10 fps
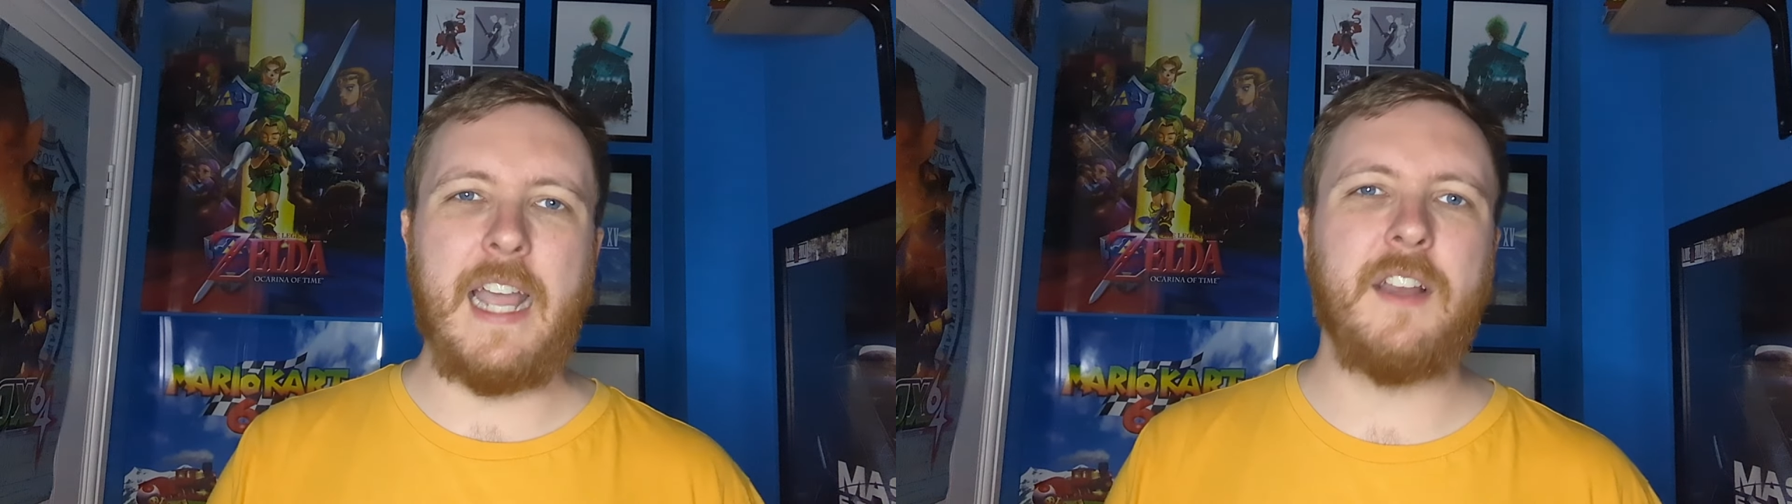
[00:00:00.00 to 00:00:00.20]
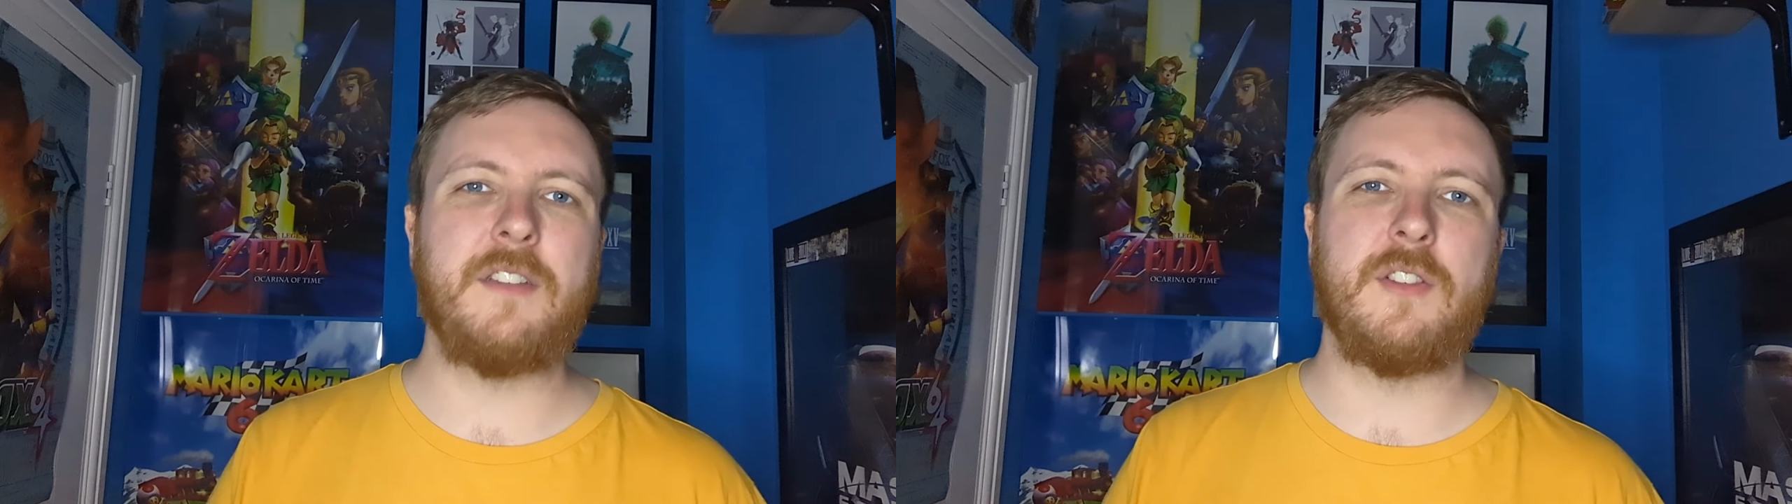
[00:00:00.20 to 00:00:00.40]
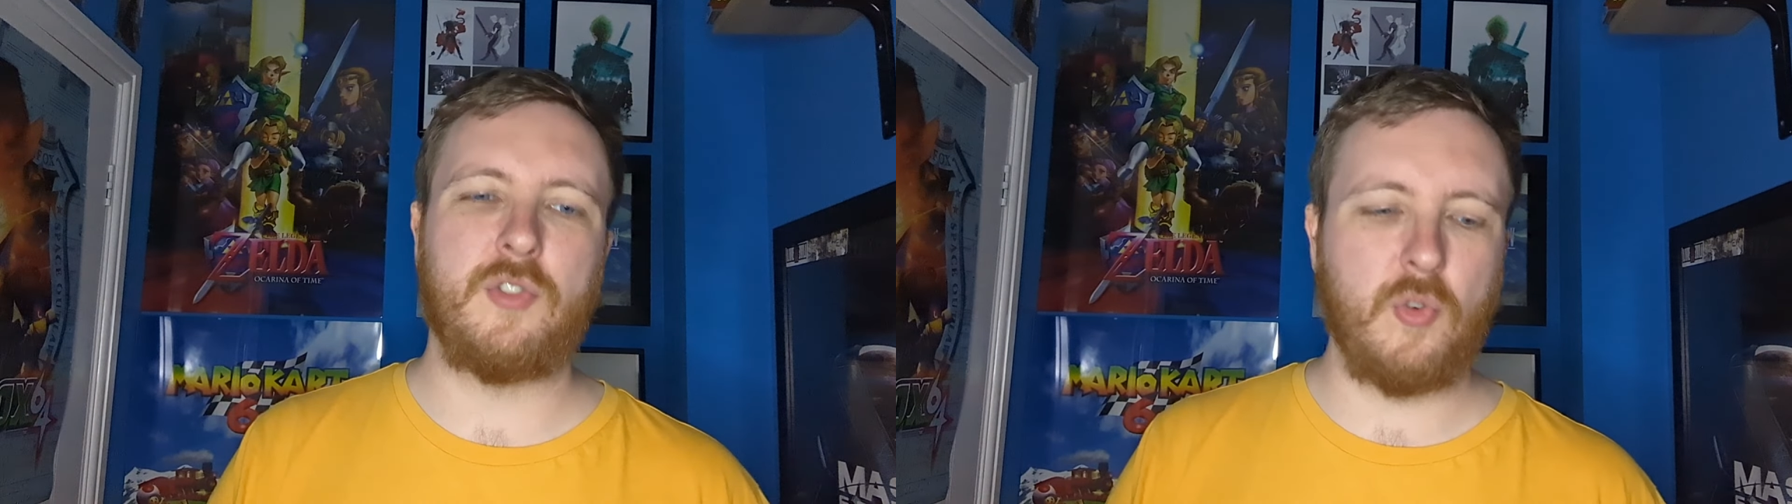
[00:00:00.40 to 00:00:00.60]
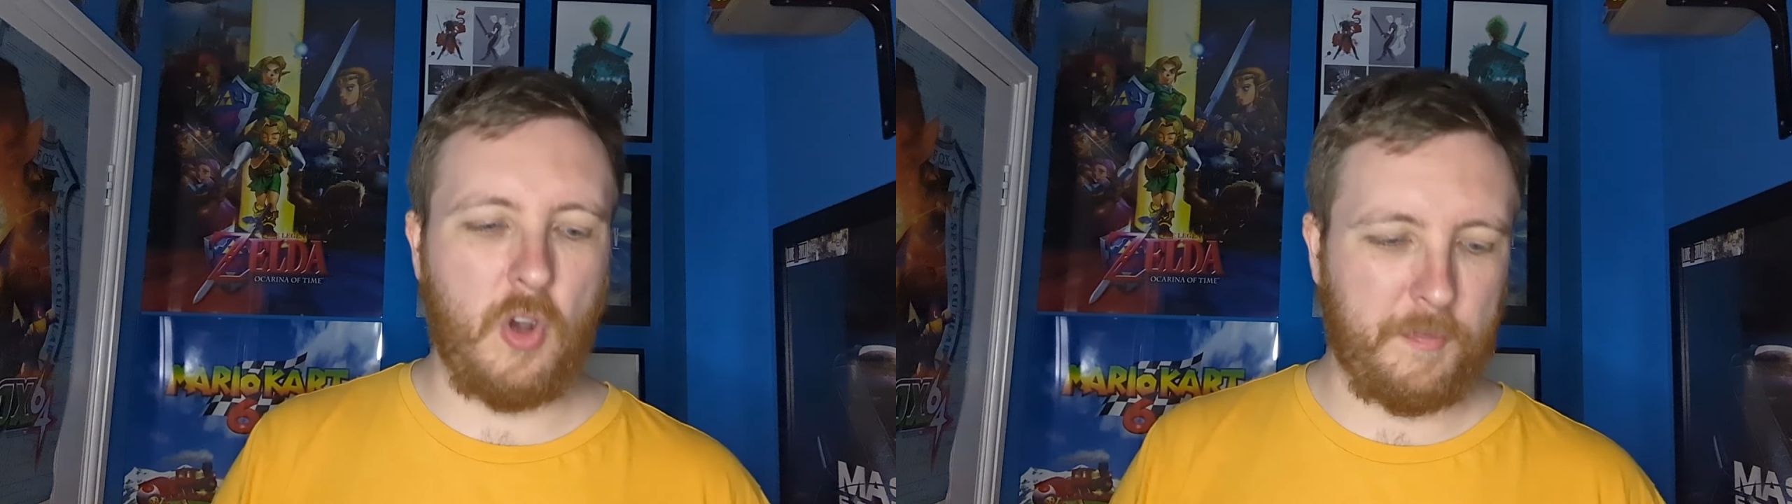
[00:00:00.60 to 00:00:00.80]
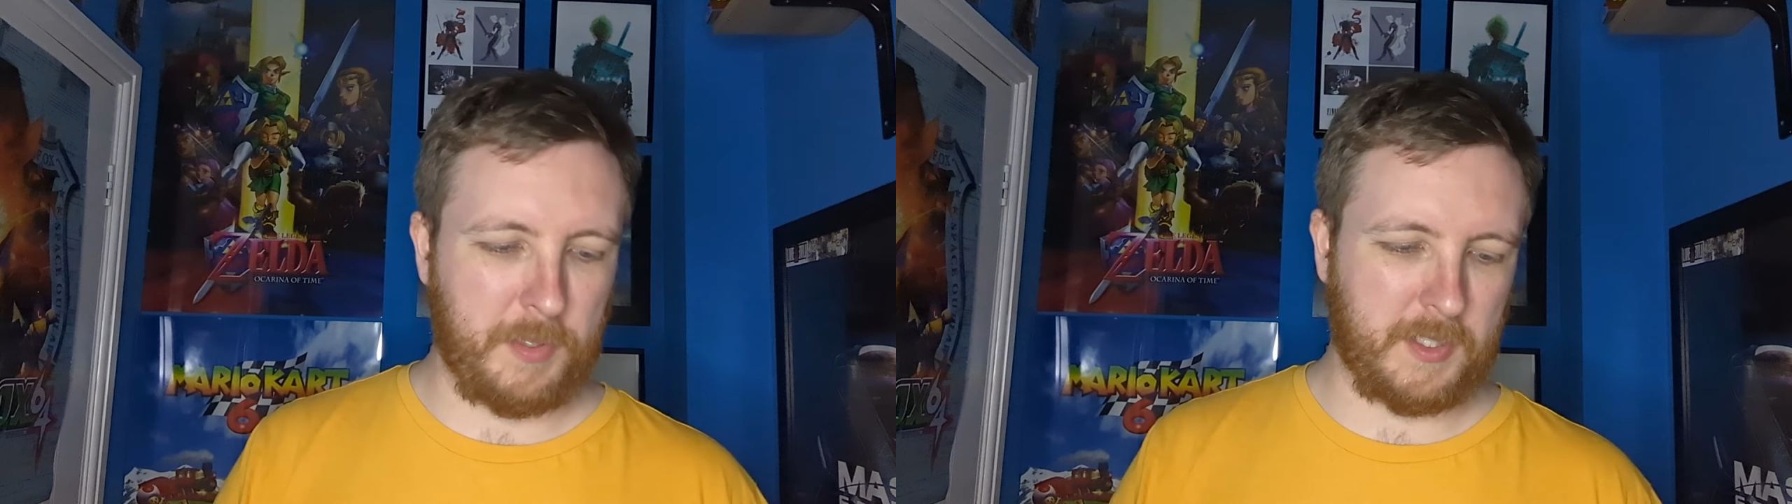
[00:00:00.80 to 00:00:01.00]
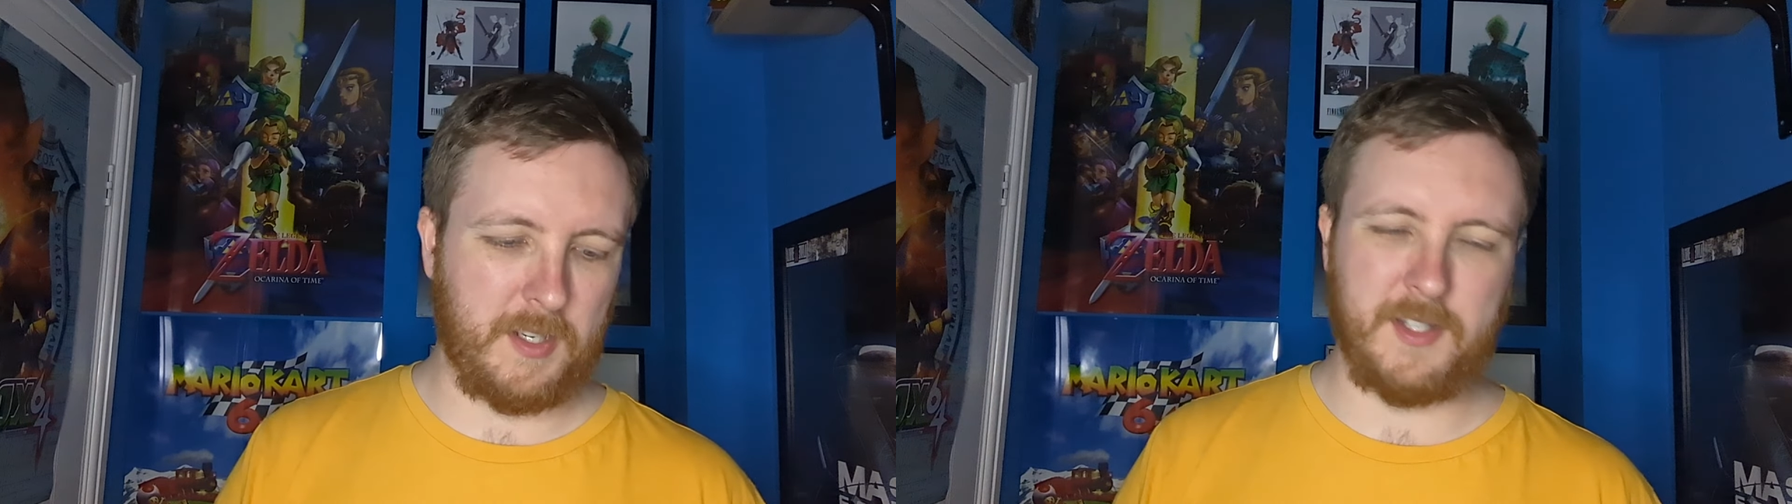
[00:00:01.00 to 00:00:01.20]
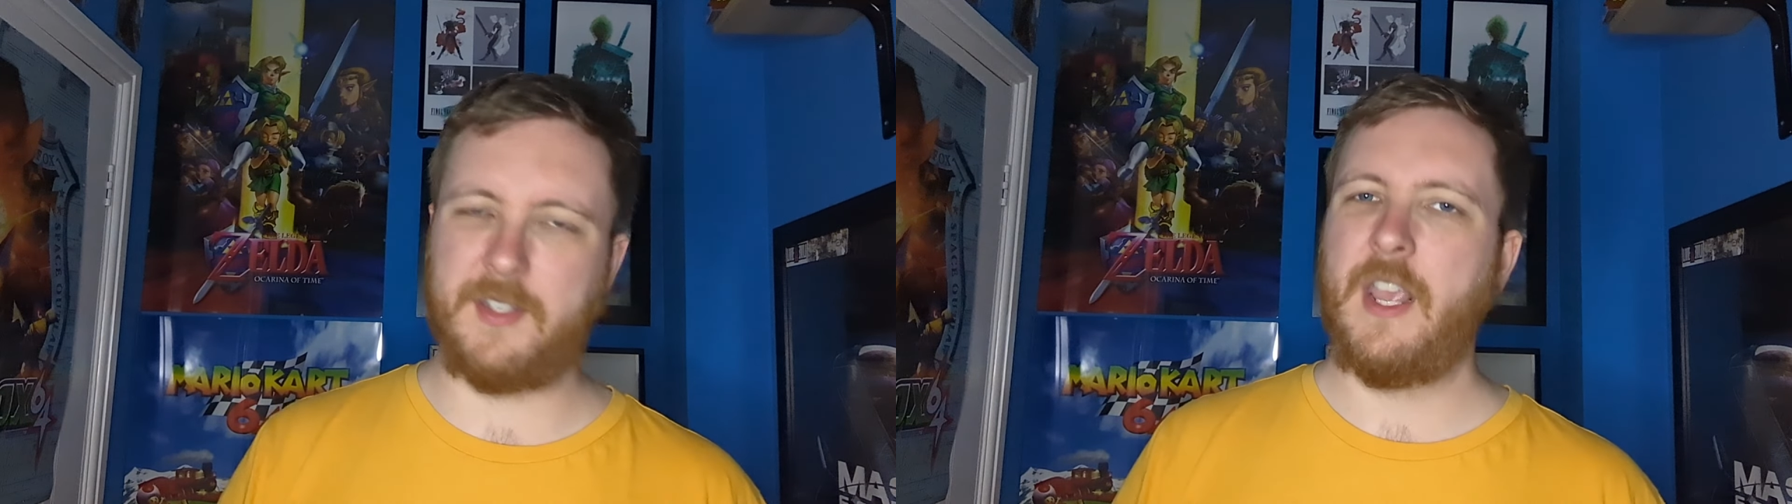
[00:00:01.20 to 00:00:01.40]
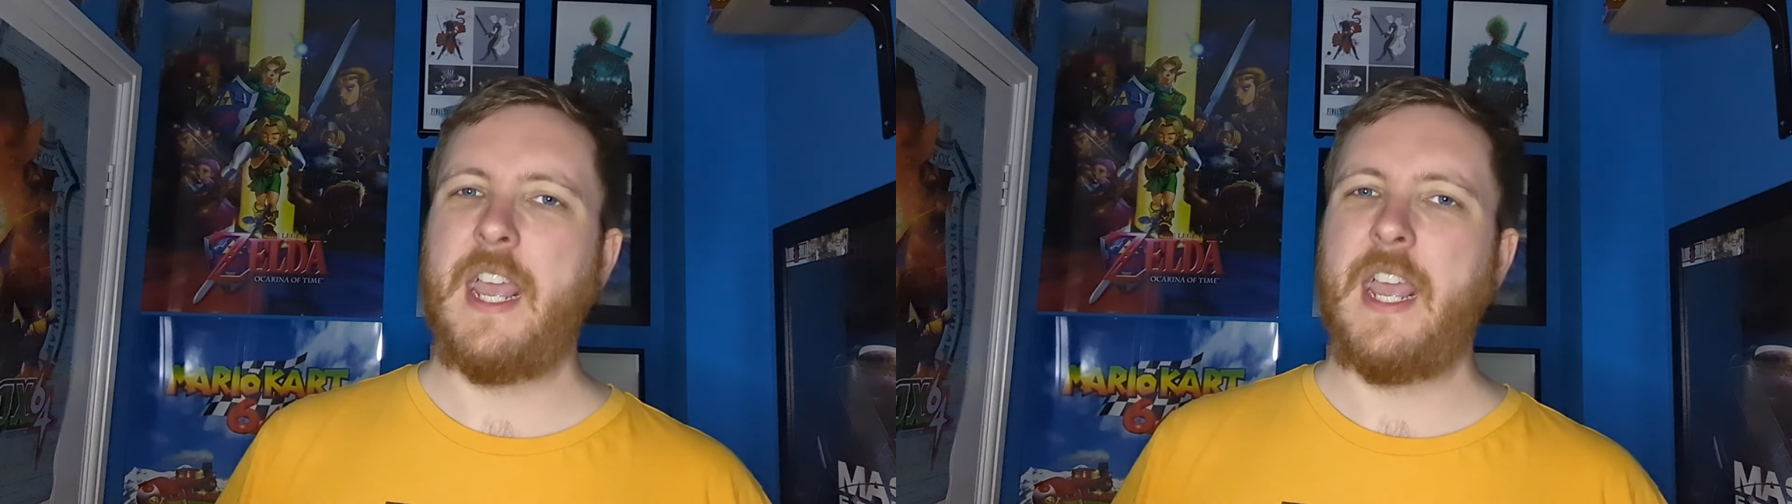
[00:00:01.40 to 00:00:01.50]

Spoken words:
had to show off because